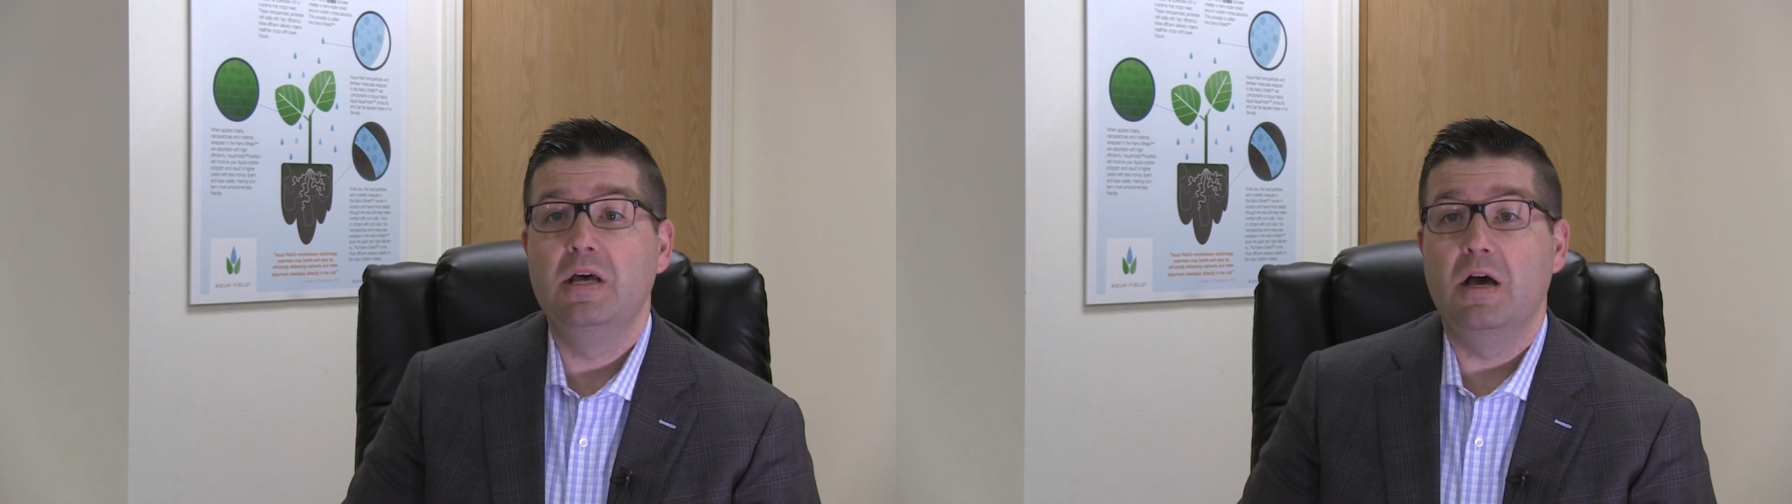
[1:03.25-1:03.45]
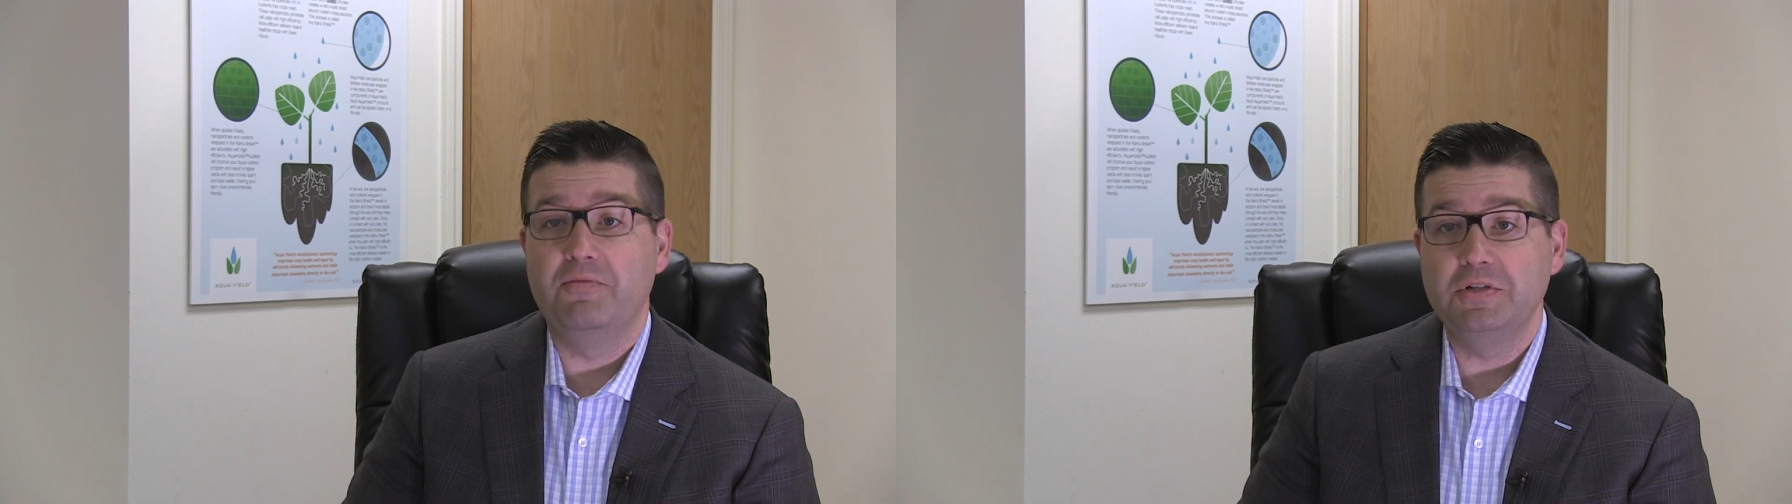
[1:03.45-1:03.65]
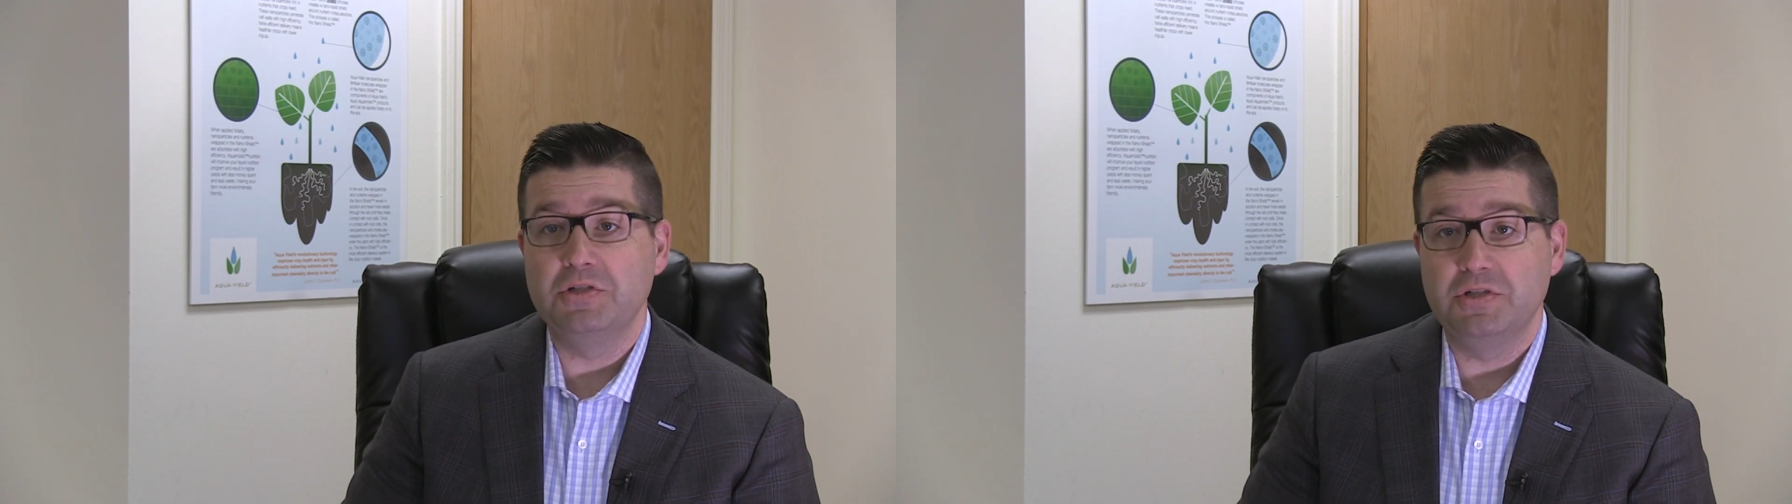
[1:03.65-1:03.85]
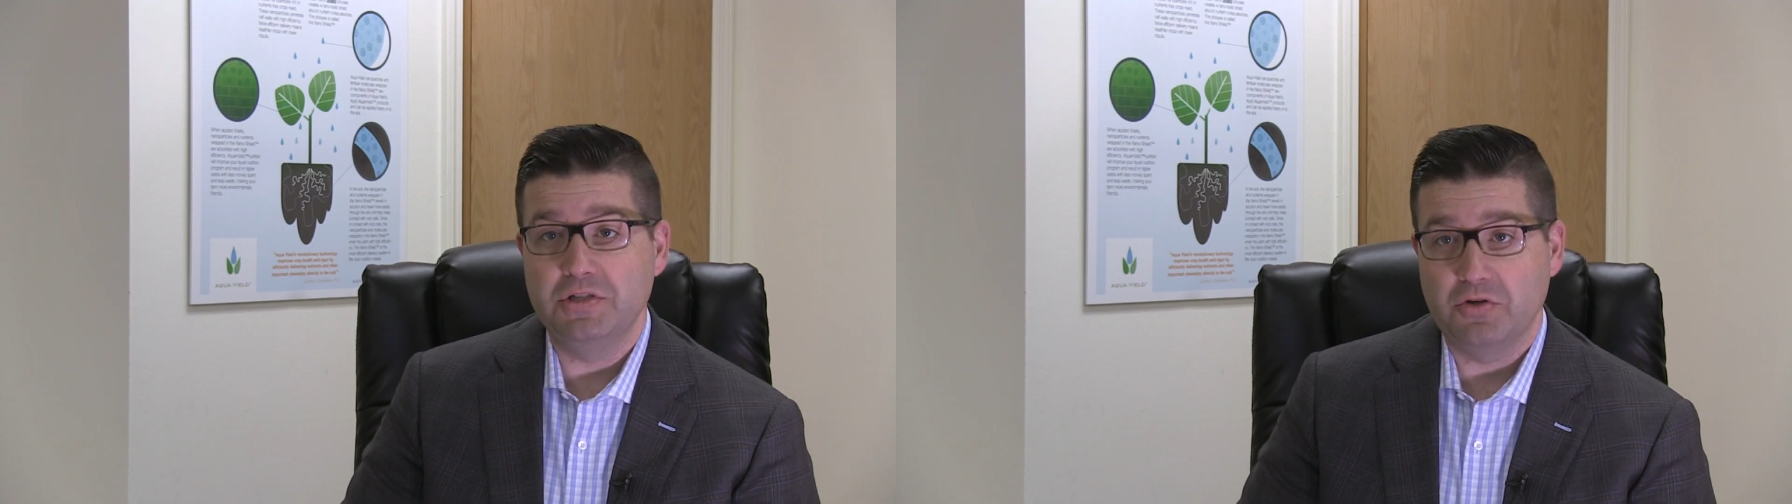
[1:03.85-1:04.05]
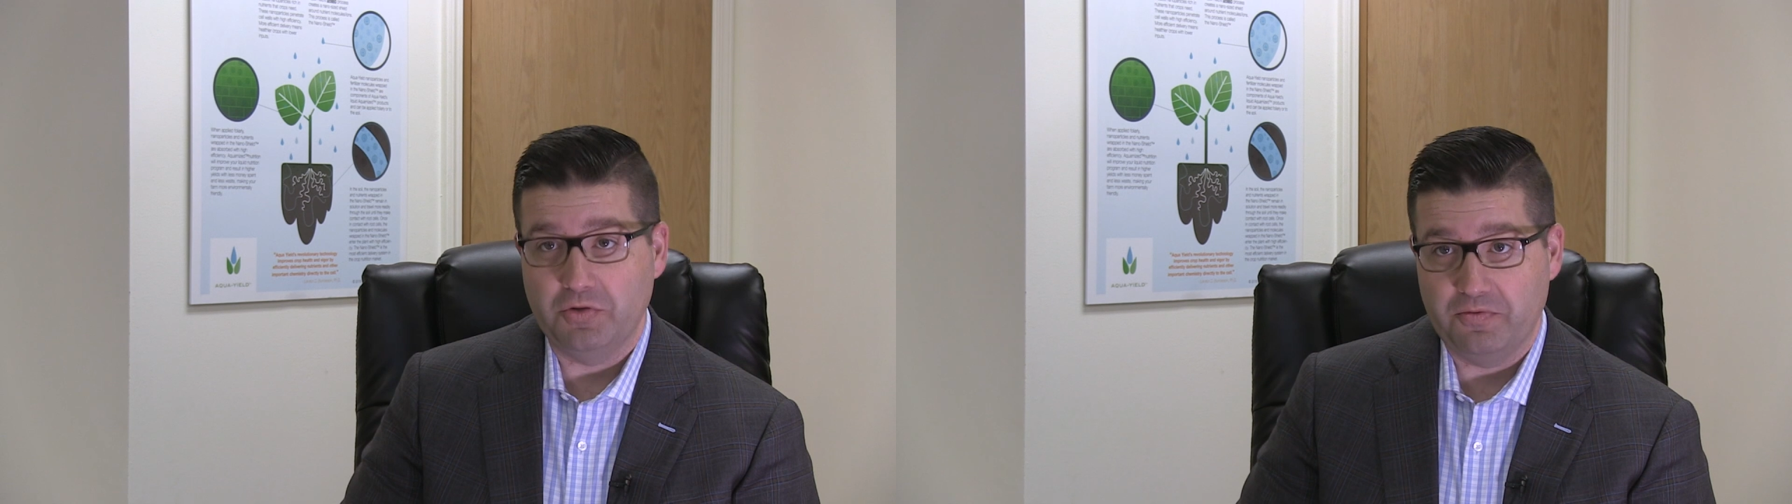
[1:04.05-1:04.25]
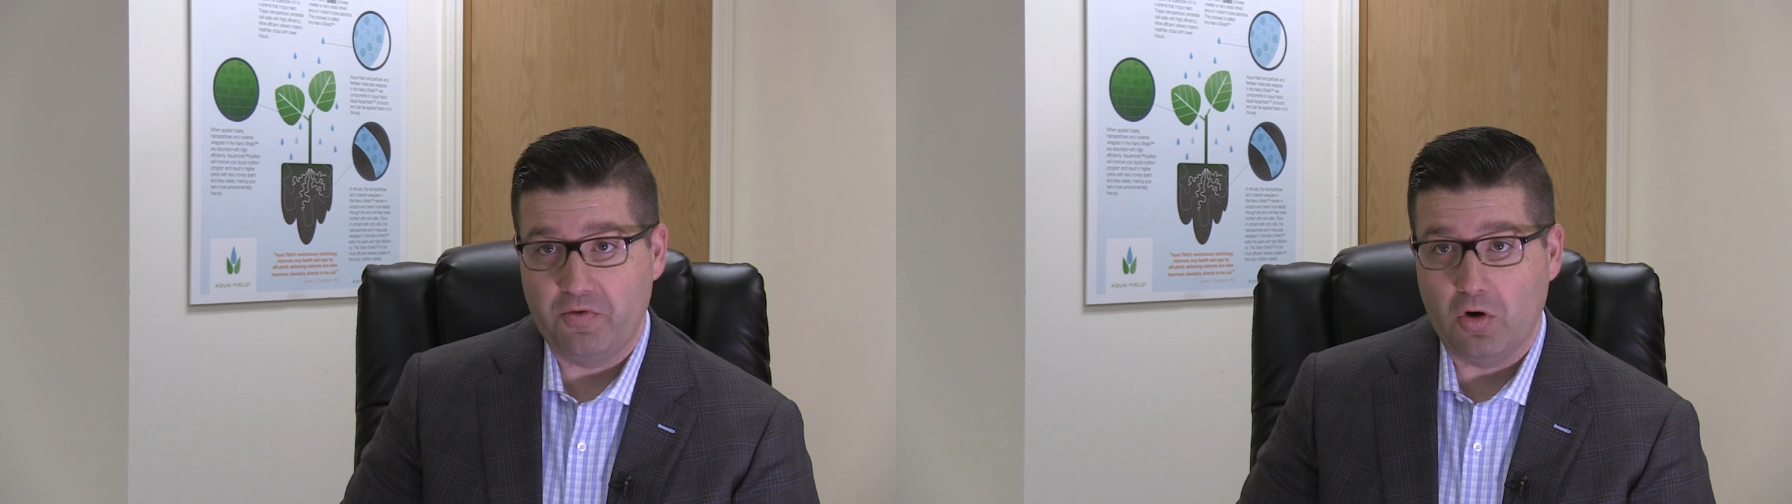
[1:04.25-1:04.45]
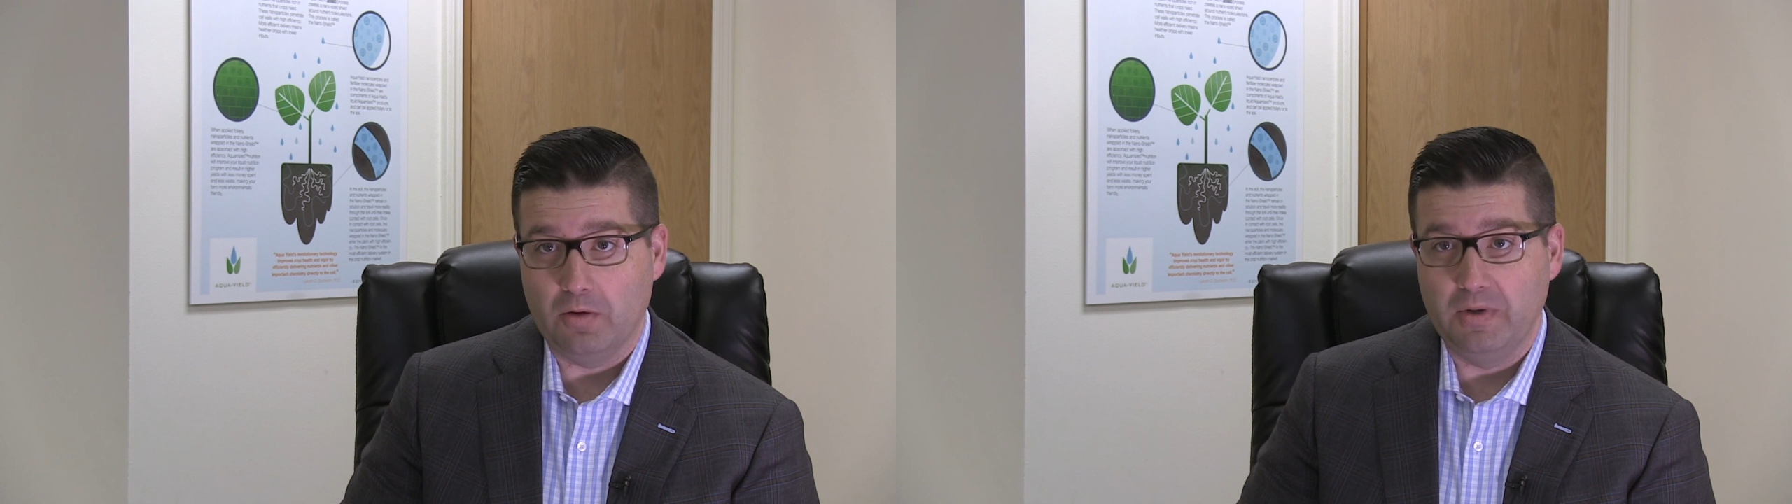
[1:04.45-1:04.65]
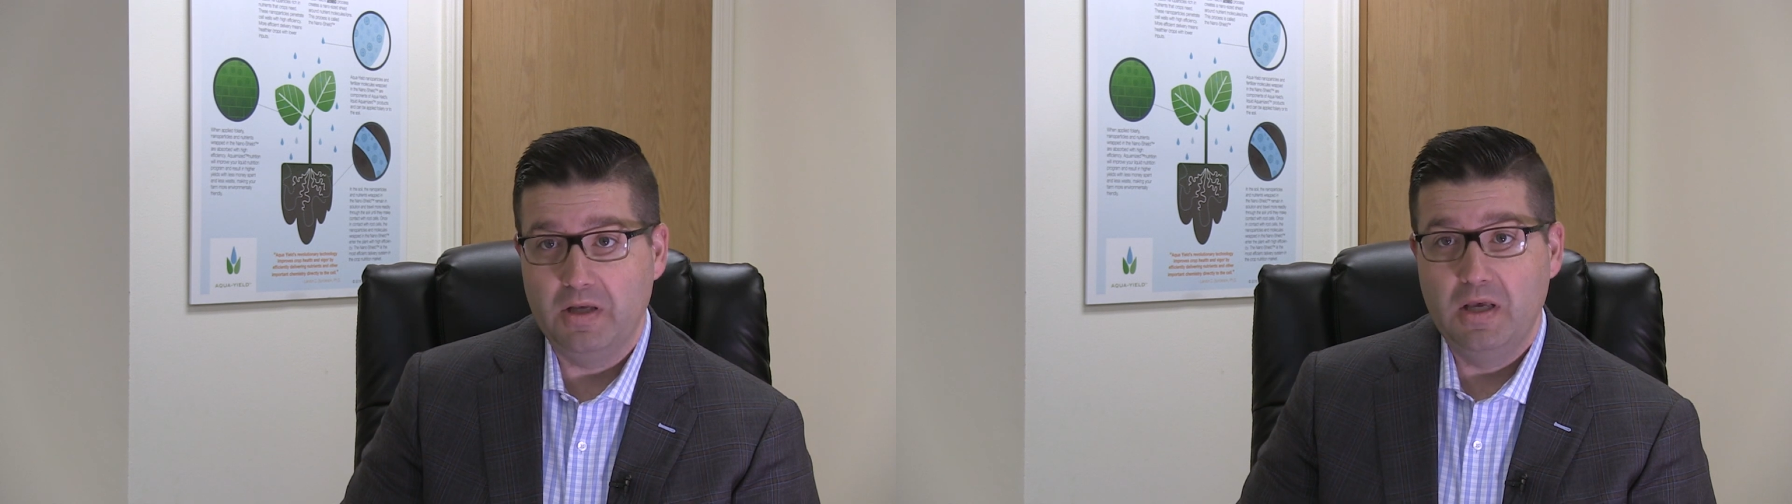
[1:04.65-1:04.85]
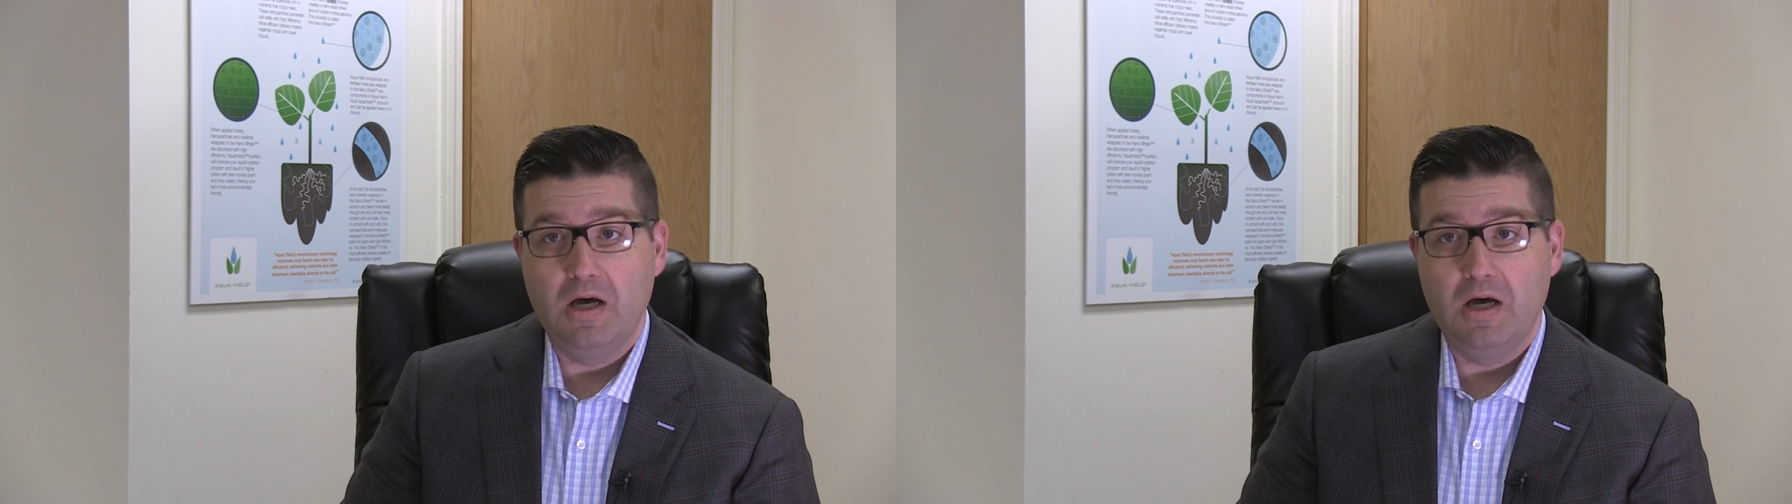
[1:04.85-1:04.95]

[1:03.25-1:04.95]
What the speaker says: efficiencies on your farm.